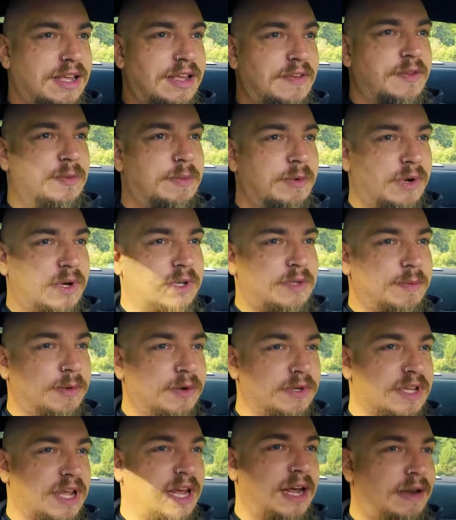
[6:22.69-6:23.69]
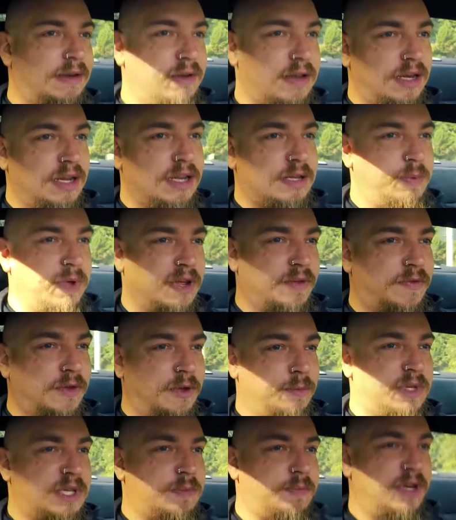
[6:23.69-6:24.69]
If you bought a sports car and didn't expect
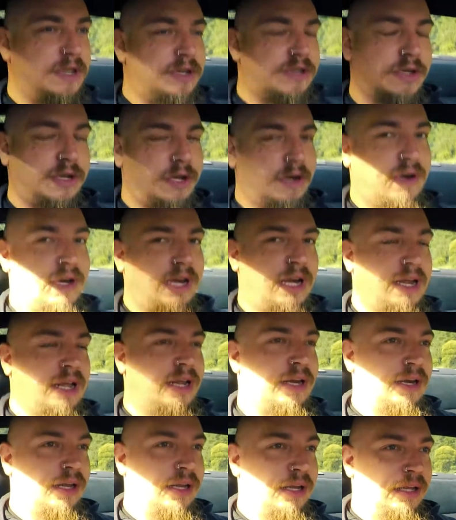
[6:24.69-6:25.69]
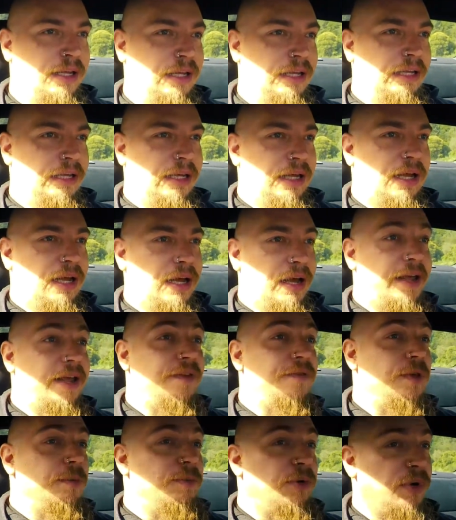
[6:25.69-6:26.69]
firm suspension, you're an idiot.
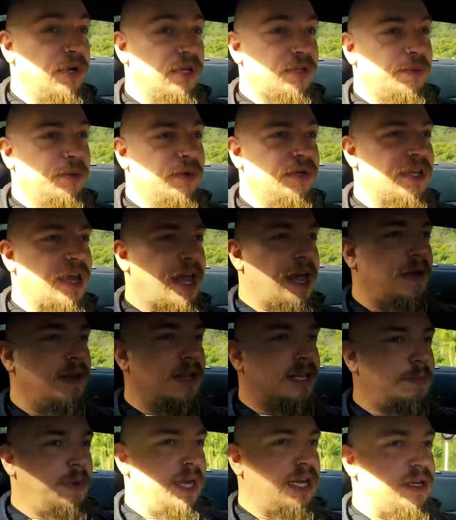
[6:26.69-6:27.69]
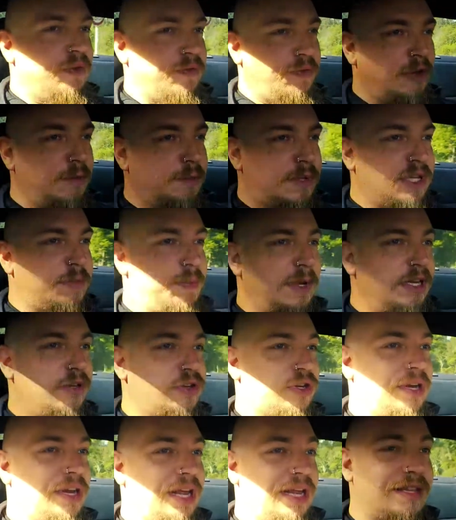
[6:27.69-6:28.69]
If you bought a sports car and expected firm
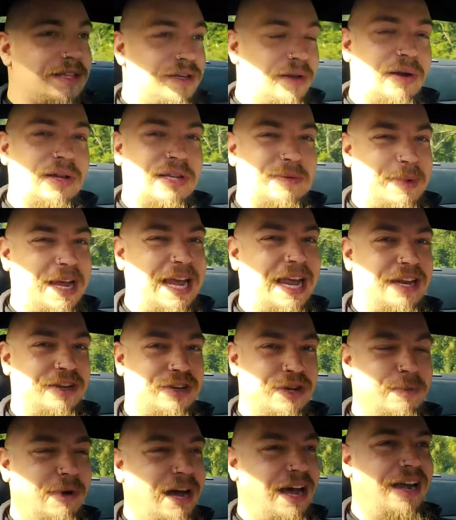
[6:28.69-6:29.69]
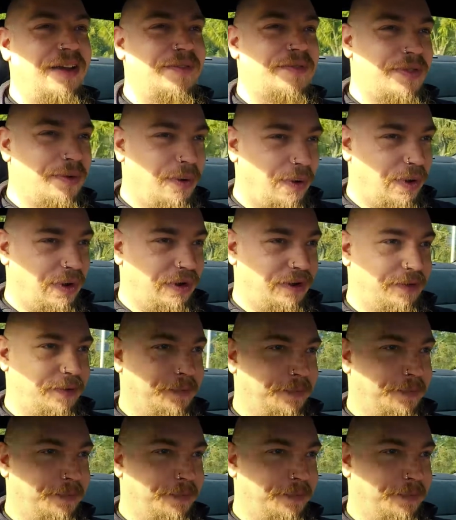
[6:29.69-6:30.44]
suspension, it's not as bad as you might have thought.